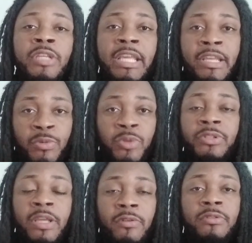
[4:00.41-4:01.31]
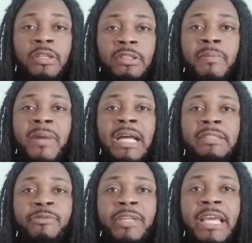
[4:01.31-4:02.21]
the
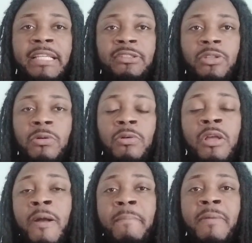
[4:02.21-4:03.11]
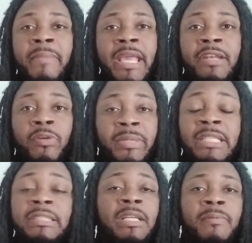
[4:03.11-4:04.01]
demise of that. So, but men are
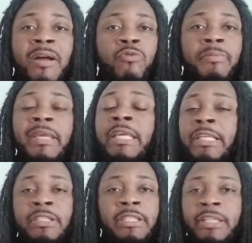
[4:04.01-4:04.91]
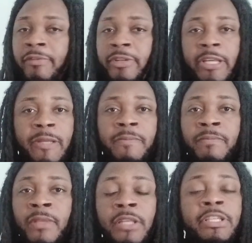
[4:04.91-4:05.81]
being set up by women each and every day.
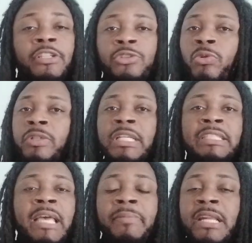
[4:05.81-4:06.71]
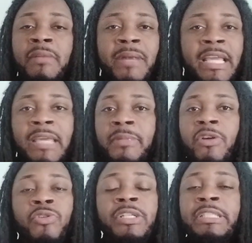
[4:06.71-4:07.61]
There's story that's happening in Miami
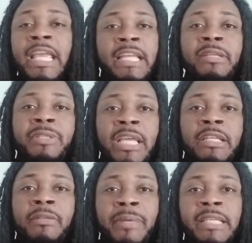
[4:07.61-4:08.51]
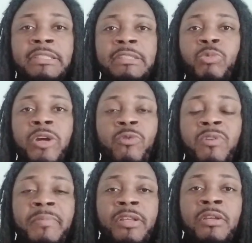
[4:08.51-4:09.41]
on a daily basis where
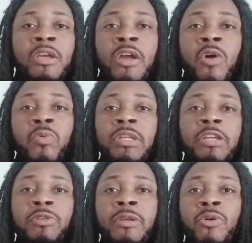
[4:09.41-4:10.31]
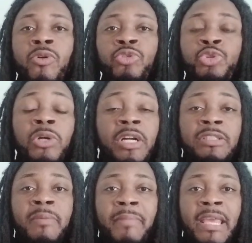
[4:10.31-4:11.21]
women will literally
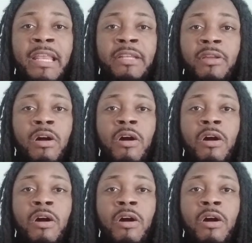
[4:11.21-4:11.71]
drug the man